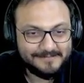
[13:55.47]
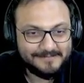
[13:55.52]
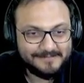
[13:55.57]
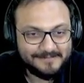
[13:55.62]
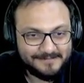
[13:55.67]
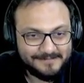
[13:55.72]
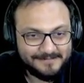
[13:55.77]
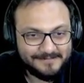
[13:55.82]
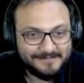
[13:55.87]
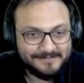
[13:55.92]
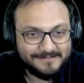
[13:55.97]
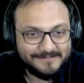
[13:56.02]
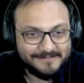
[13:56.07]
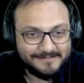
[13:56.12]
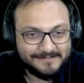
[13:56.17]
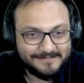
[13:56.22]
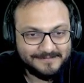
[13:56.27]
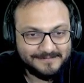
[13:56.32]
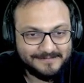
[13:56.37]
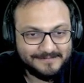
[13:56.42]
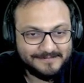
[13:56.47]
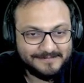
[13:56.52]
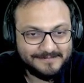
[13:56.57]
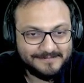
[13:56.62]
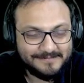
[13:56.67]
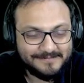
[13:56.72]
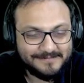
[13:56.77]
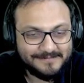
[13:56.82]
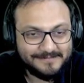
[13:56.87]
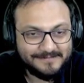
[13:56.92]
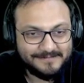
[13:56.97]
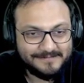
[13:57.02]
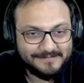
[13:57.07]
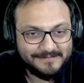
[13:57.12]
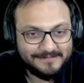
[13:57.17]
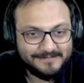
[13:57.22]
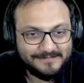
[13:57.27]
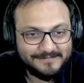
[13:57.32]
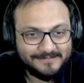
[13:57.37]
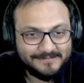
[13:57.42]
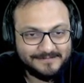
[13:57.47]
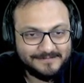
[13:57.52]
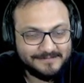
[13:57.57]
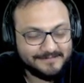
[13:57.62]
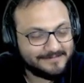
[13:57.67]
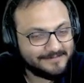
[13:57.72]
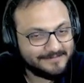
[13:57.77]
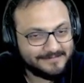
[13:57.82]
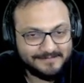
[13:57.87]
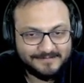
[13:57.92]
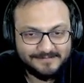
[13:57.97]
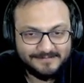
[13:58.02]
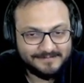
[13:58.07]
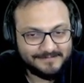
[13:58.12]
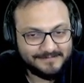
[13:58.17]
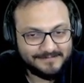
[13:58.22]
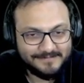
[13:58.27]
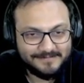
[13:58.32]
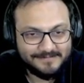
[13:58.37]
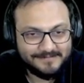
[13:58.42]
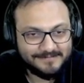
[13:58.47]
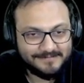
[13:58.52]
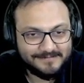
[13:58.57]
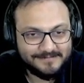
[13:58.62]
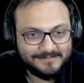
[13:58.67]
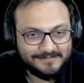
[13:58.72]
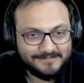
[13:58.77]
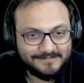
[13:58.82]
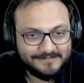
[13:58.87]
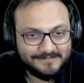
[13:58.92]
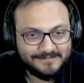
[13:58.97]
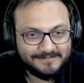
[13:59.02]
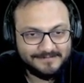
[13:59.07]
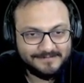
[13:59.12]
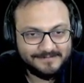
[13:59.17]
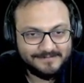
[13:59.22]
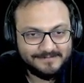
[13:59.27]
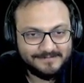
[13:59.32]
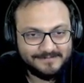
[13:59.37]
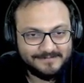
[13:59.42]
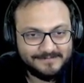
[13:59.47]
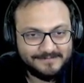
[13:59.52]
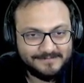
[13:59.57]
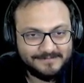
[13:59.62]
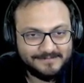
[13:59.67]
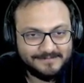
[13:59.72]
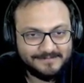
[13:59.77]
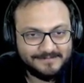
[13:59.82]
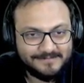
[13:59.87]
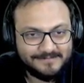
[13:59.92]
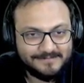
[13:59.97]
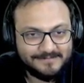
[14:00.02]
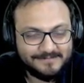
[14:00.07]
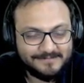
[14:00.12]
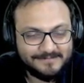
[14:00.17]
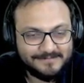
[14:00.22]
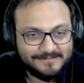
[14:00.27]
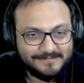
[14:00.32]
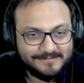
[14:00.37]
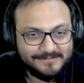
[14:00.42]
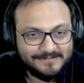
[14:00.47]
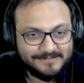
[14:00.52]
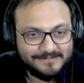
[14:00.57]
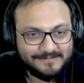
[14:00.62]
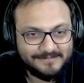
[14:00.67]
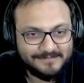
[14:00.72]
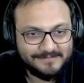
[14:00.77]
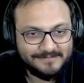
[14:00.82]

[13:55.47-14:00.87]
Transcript: (silent)